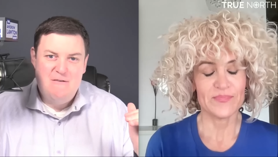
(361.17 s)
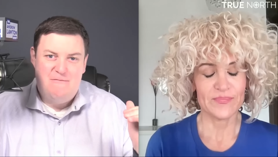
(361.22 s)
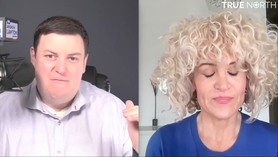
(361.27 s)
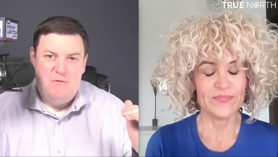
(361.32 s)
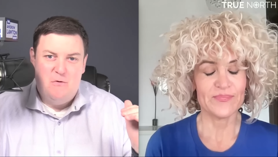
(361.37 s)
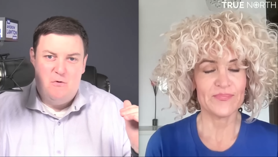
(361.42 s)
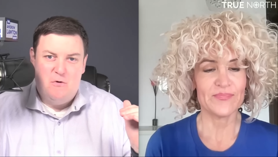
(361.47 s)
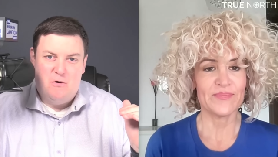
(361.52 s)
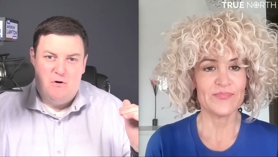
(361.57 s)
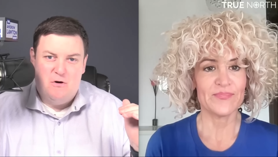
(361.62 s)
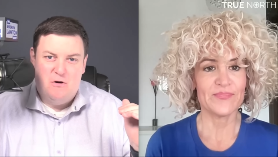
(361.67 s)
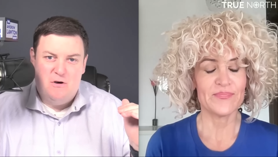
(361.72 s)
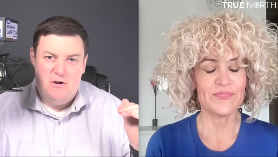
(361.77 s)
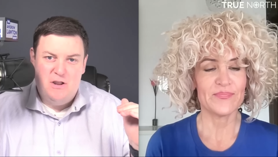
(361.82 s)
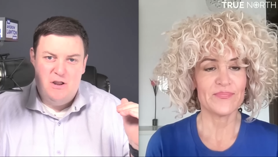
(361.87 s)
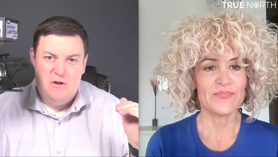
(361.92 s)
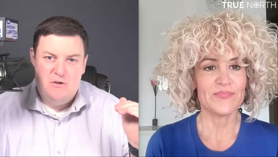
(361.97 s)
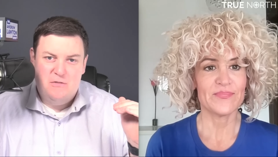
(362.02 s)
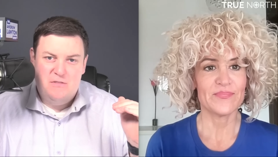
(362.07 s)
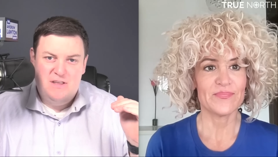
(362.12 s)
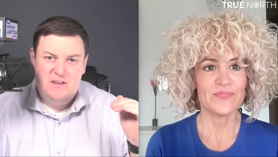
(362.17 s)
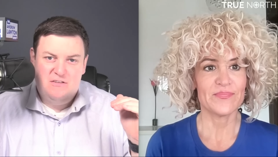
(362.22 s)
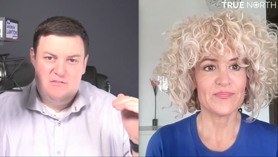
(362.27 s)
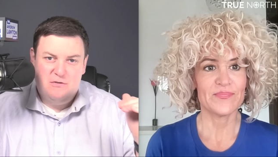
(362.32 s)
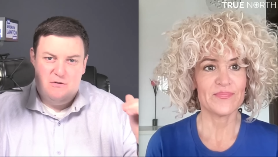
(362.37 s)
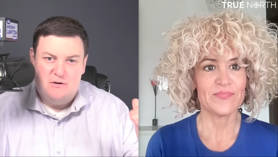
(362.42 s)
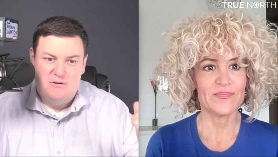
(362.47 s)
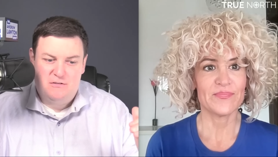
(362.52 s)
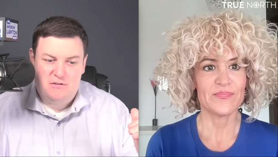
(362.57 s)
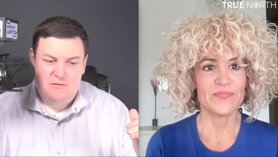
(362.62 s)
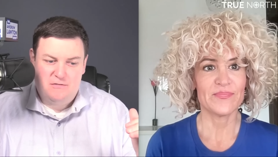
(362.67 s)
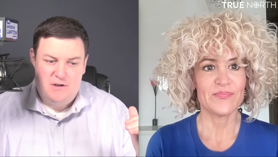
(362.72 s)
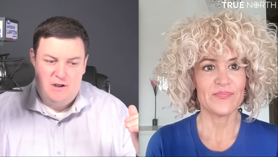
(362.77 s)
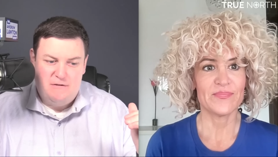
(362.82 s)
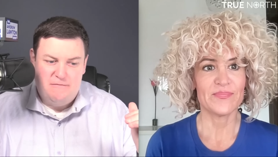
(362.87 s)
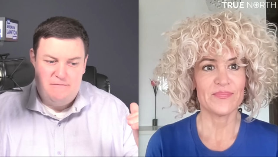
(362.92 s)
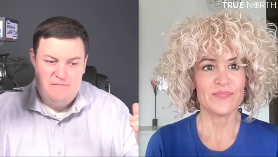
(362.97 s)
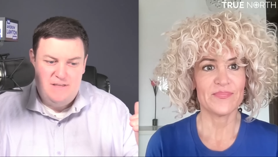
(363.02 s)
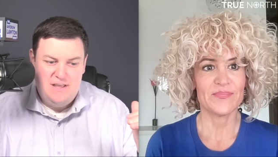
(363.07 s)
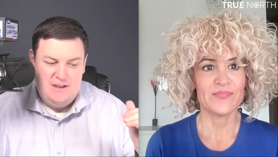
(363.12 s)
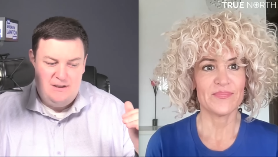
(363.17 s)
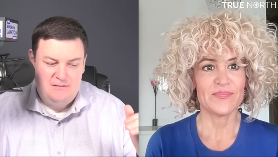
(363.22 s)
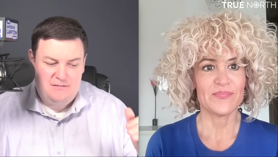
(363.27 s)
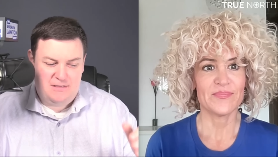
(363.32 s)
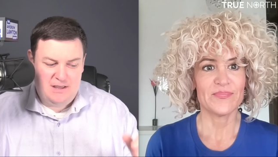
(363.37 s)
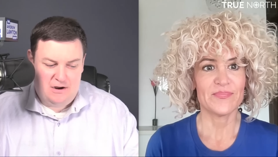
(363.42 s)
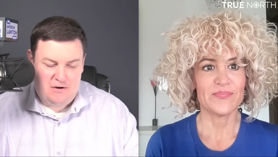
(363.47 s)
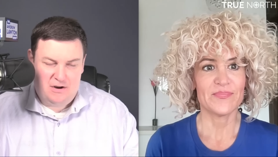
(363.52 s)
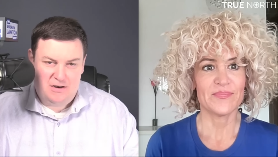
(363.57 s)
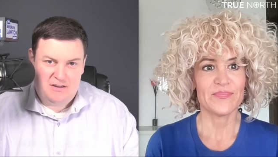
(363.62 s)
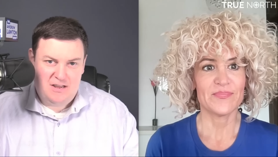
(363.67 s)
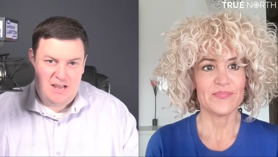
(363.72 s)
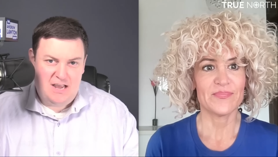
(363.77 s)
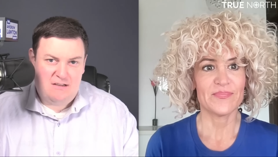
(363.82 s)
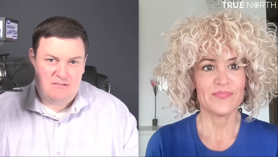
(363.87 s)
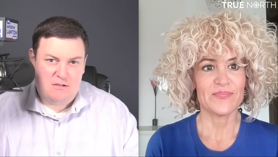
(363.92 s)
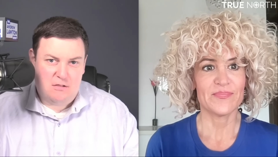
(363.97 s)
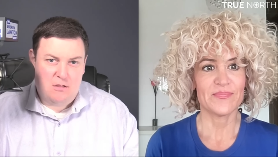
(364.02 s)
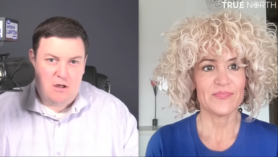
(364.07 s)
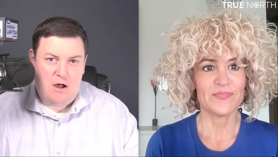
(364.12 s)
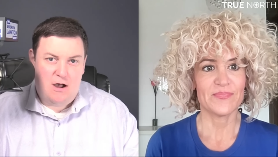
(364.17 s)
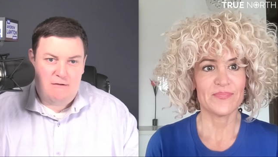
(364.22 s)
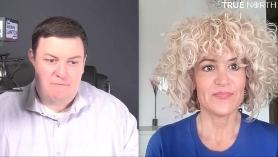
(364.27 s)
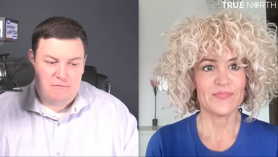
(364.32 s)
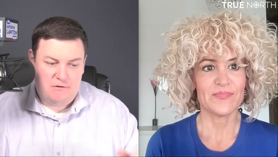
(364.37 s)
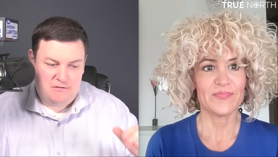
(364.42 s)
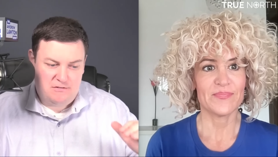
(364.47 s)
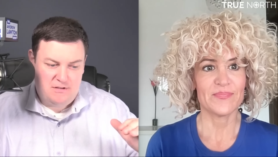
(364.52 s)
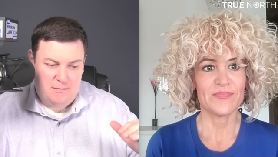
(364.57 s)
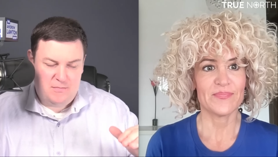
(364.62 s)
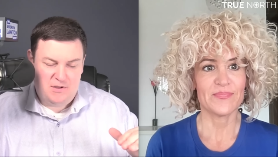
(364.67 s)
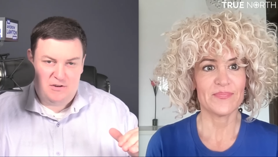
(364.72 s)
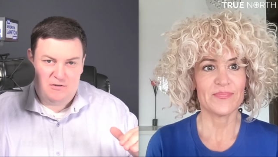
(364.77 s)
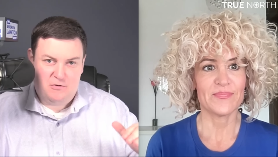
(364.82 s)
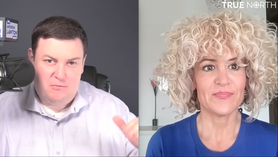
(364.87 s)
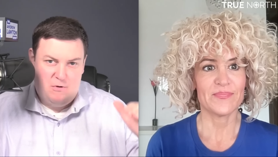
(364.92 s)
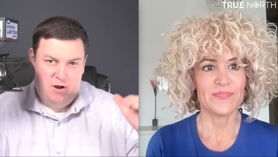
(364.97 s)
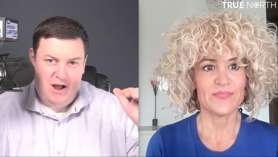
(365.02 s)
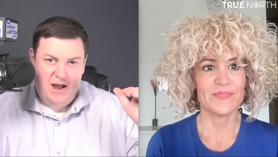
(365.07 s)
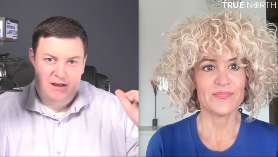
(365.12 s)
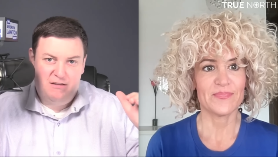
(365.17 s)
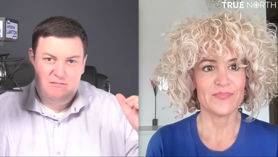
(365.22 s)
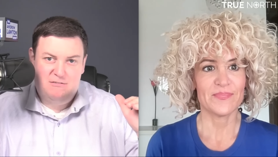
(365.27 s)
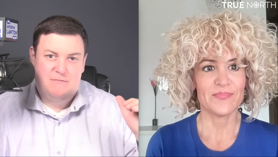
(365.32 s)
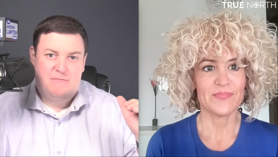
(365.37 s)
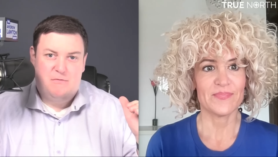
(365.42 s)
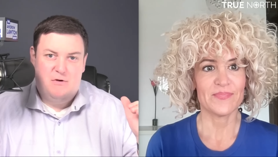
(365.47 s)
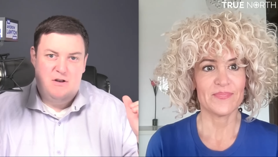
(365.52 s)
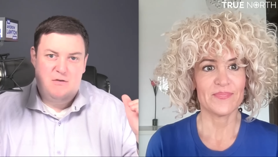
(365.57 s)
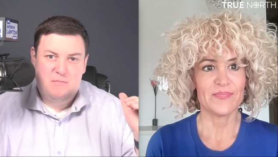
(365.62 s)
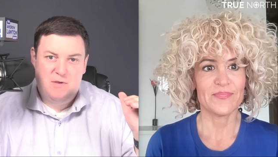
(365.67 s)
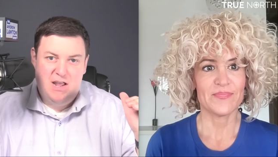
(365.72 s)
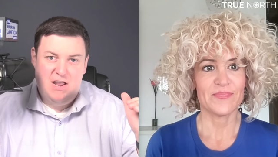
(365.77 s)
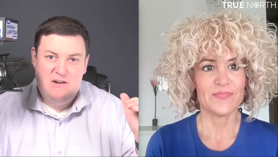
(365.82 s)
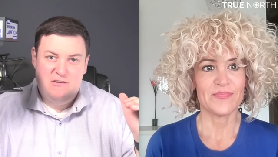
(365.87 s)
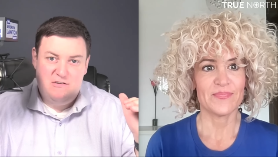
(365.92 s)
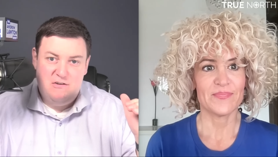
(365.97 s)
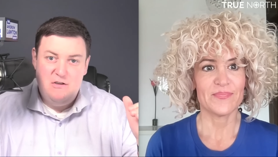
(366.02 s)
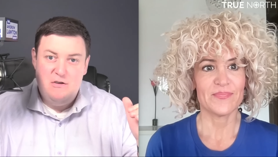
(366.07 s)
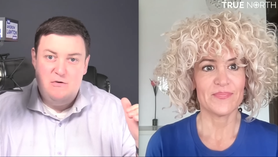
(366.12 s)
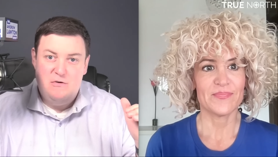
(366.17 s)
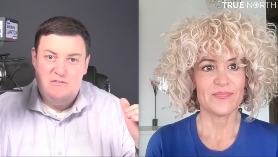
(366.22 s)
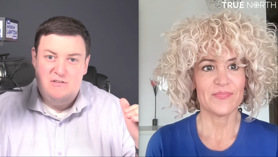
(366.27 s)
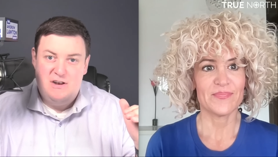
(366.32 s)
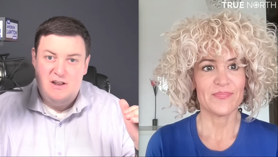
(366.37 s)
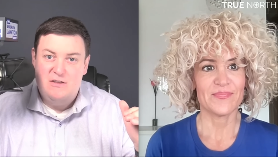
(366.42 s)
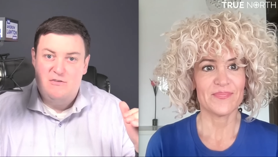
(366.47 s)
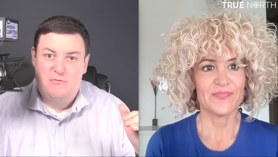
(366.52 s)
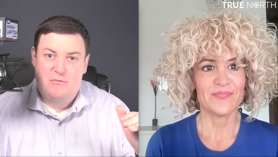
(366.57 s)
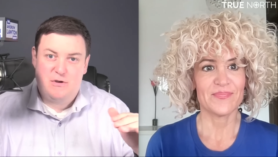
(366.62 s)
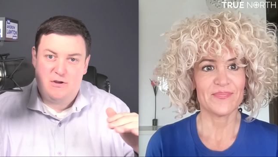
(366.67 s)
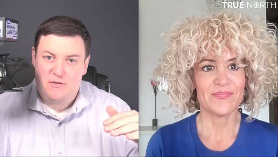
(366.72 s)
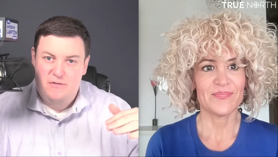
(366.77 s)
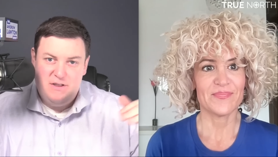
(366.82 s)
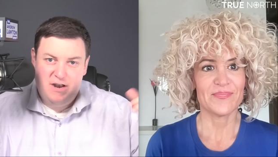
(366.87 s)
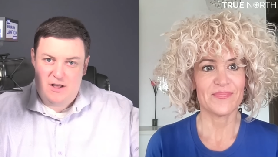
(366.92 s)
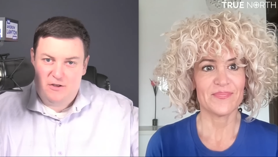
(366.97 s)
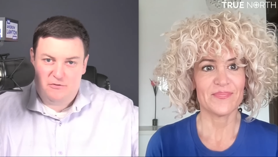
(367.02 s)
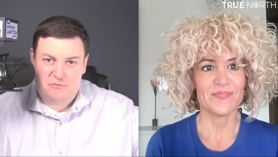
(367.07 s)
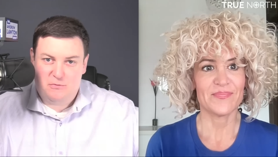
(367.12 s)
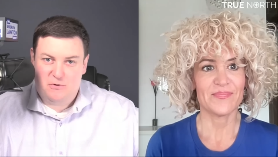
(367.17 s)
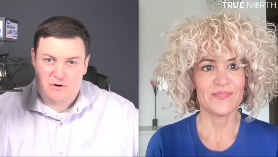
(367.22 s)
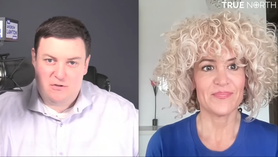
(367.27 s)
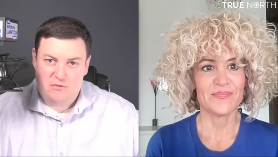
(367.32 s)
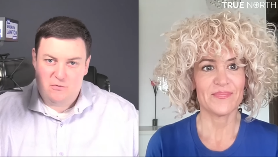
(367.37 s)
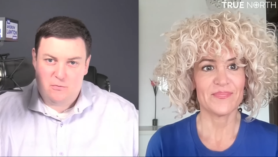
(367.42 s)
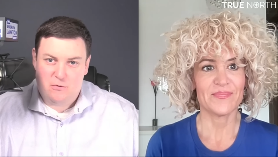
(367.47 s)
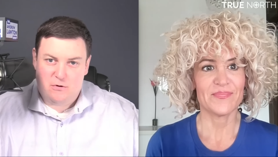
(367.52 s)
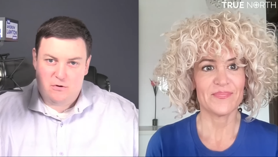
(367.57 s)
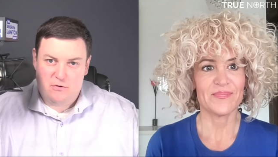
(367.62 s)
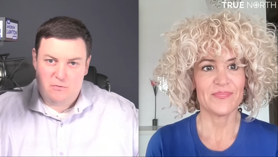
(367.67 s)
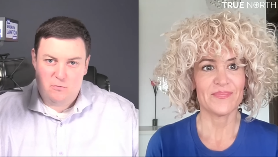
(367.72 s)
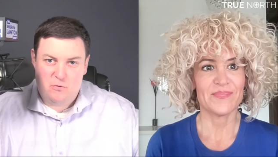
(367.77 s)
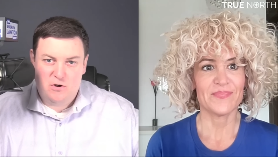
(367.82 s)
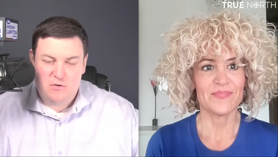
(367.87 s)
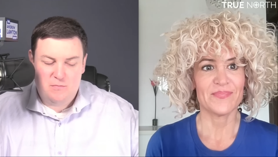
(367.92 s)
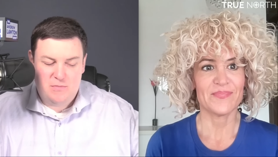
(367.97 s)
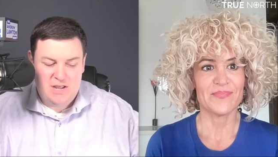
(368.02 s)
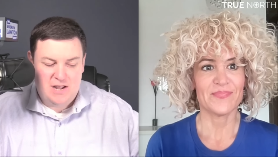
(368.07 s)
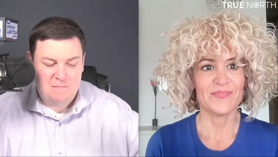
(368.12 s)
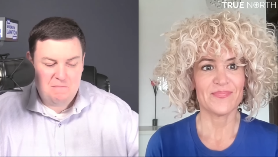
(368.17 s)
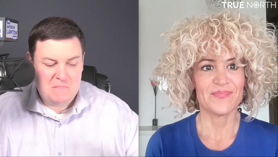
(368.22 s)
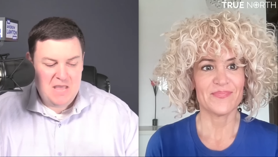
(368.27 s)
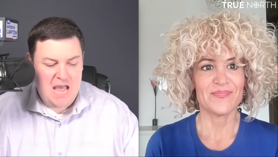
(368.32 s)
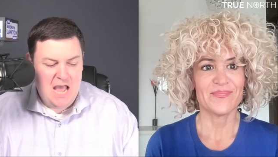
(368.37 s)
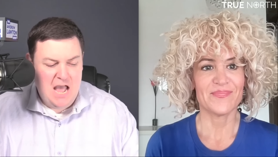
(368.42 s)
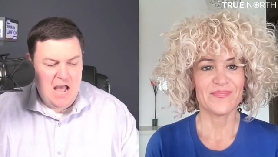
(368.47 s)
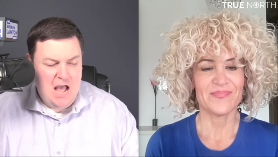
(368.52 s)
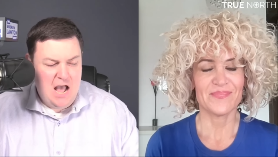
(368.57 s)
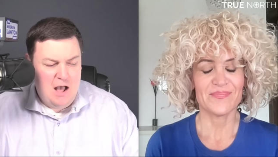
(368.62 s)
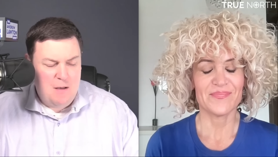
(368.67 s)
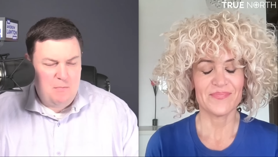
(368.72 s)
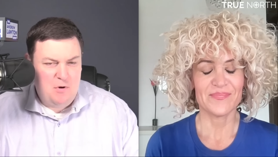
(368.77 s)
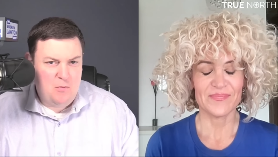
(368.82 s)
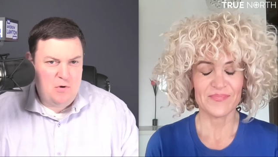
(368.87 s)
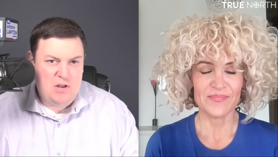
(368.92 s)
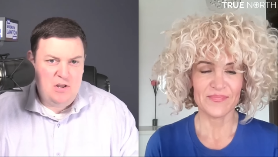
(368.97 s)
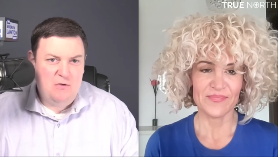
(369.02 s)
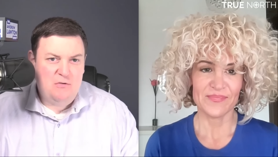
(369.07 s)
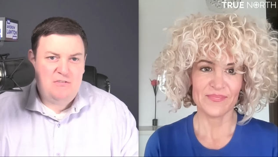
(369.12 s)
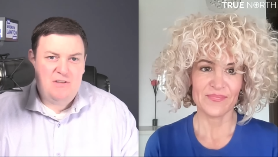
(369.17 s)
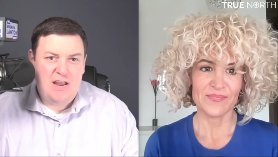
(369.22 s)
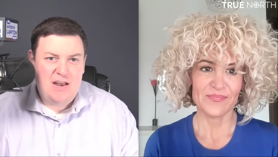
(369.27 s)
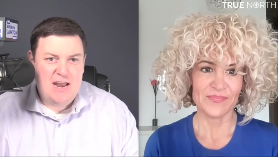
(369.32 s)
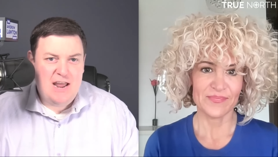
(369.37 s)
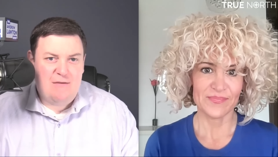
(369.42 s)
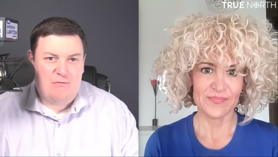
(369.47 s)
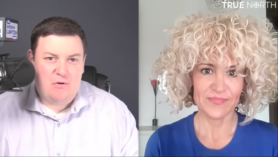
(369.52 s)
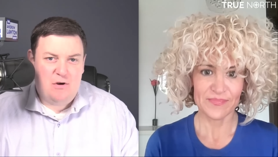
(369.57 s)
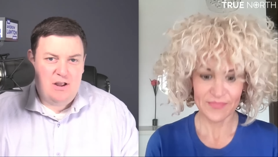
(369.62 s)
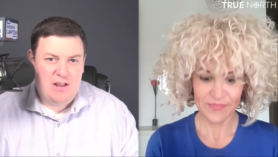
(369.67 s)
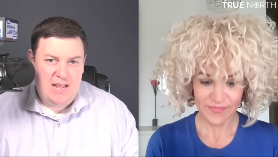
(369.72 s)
Speaker 1: mm-hmm. for, you know, these sorts of, of things there. It takes a lot for something to rise to front page news in Israel that elsewhere in the world would be. But when you say never